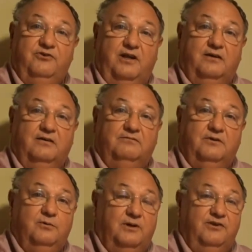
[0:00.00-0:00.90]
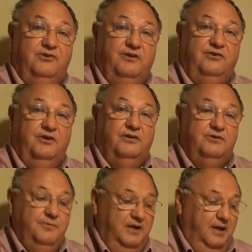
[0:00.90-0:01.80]
senator for 26
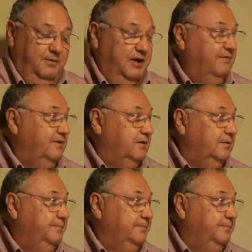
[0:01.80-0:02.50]
years, became governor,